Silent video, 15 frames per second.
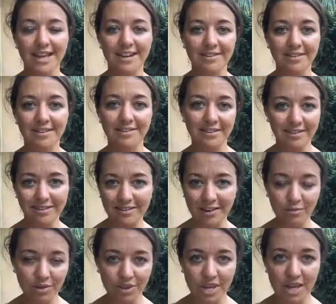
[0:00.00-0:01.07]
that is
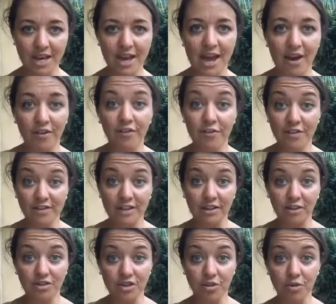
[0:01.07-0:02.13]
existing within our
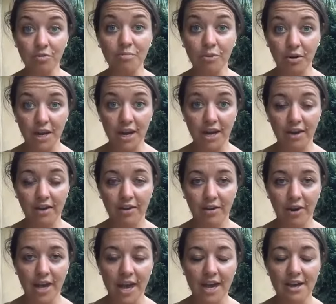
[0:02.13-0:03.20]
physiological body,
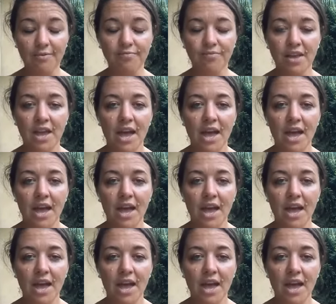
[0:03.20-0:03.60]
okay?